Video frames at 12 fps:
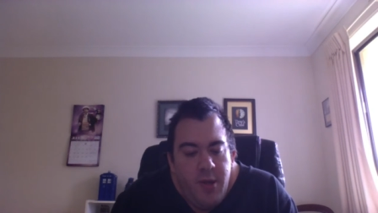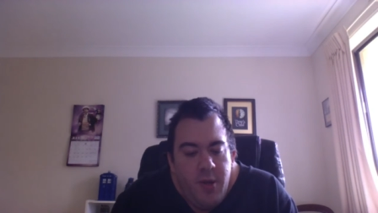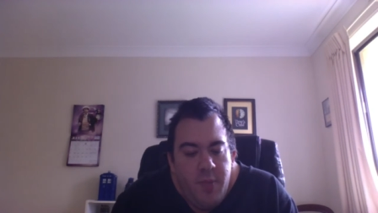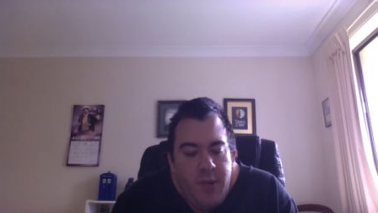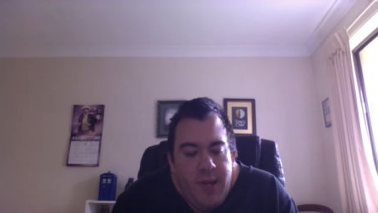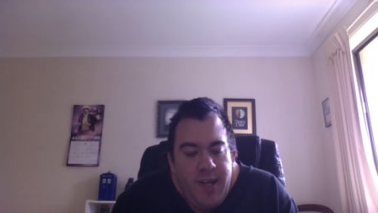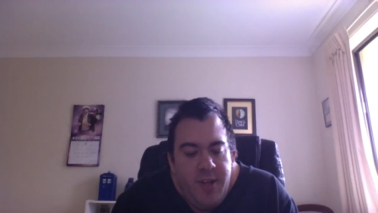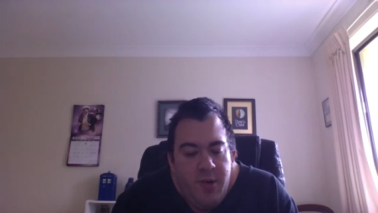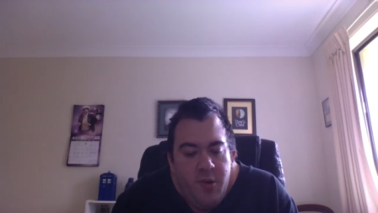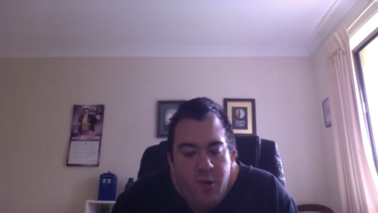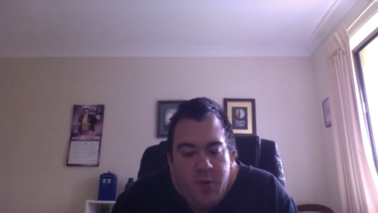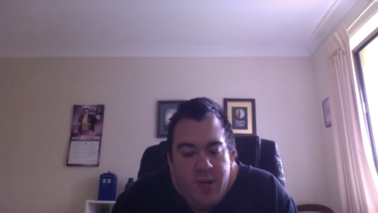Her
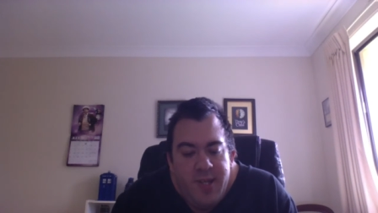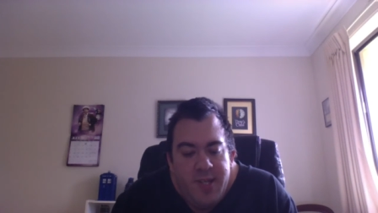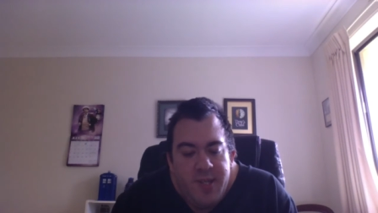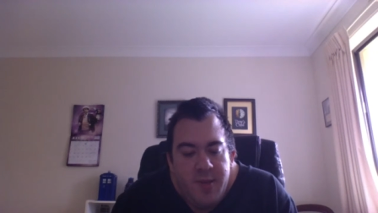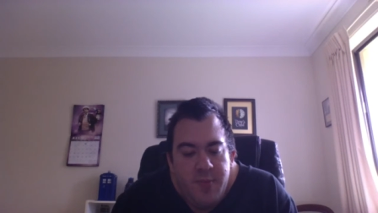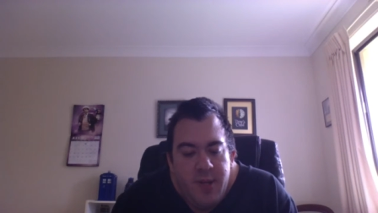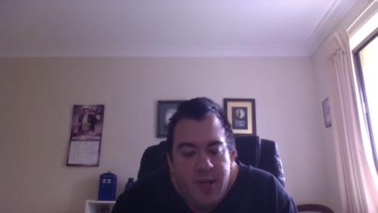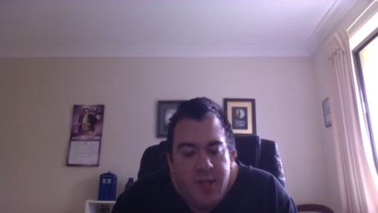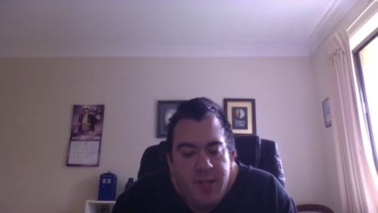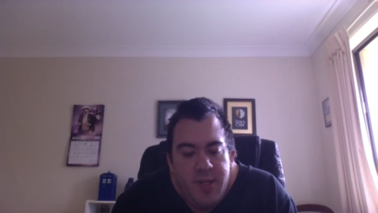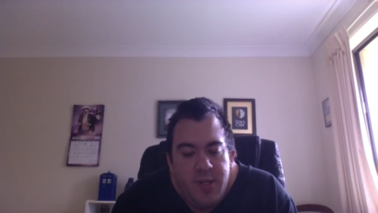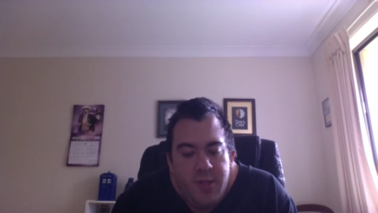bed, always
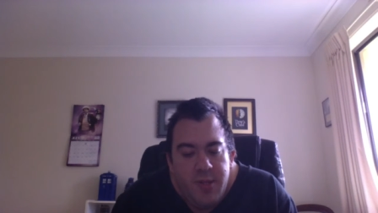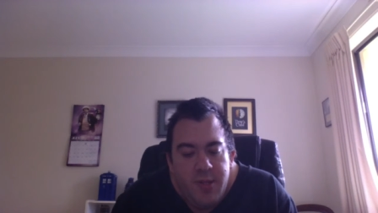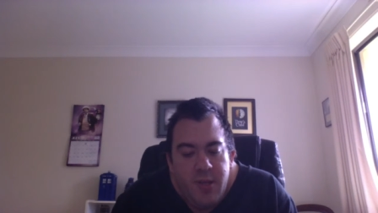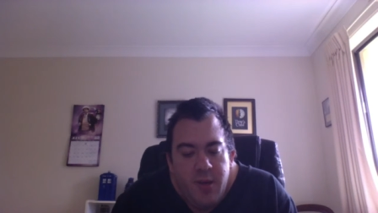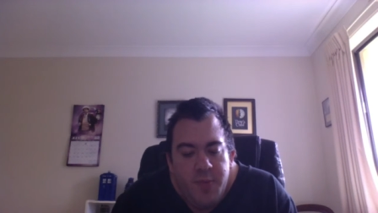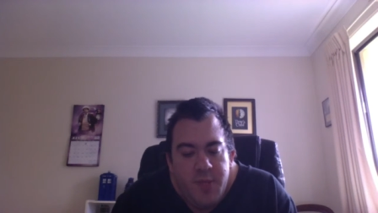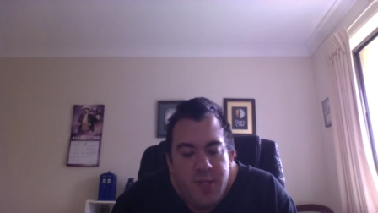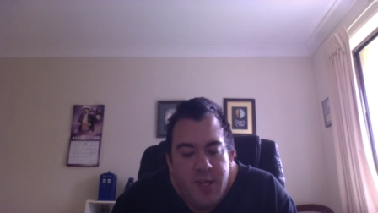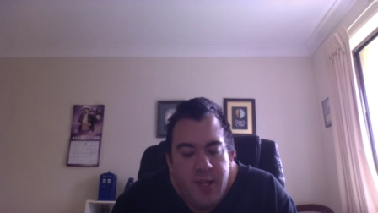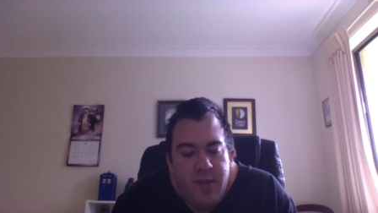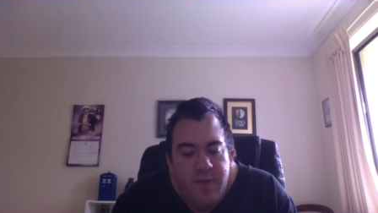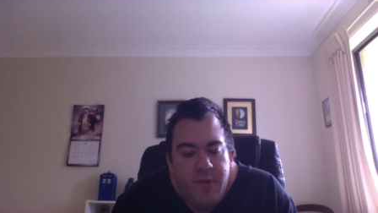unmade, stood at the
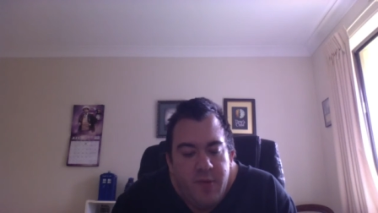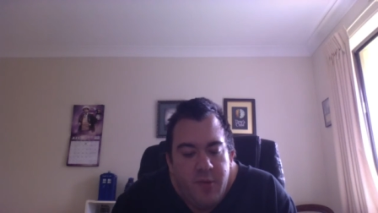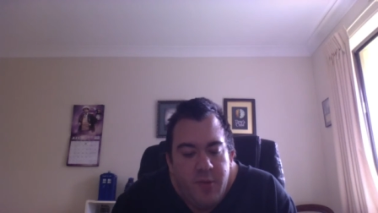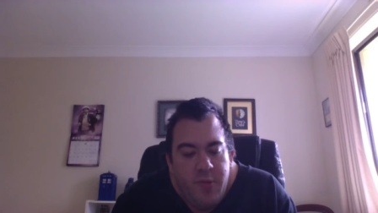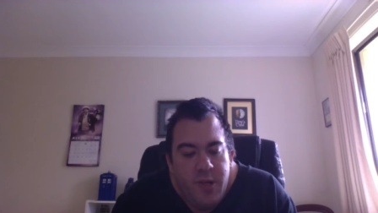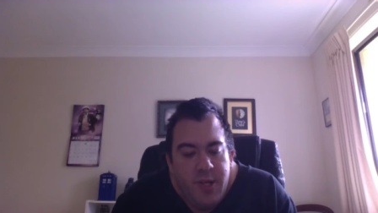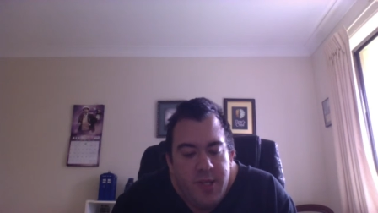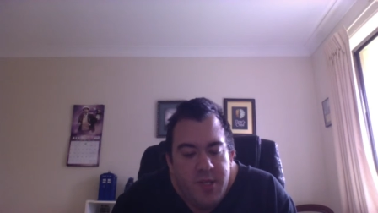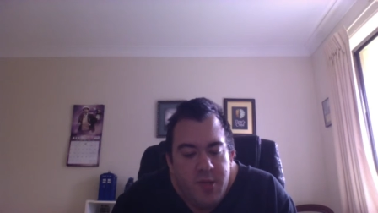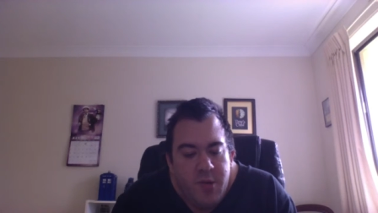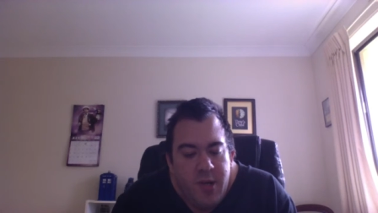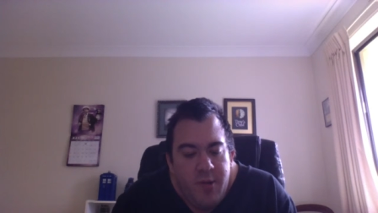opposite end of the room
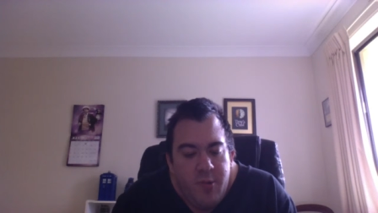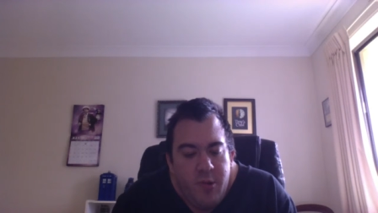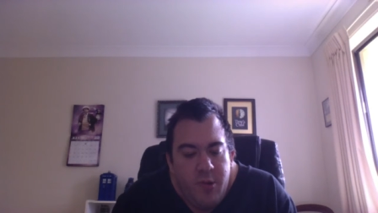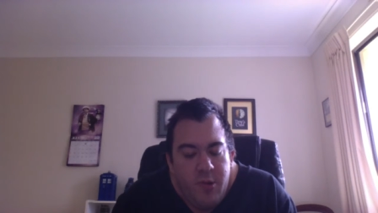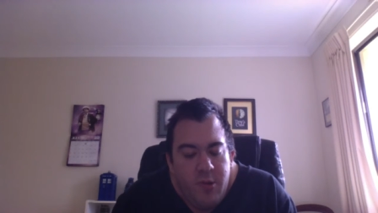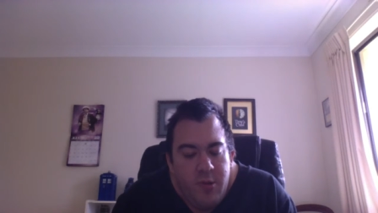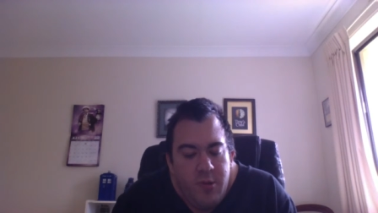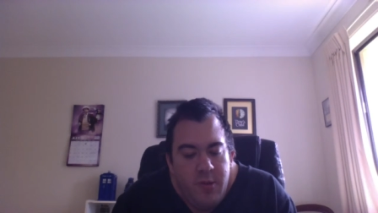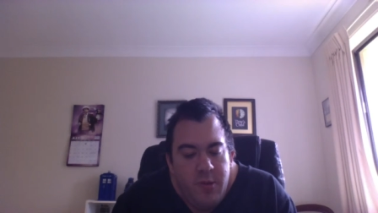against the right wall.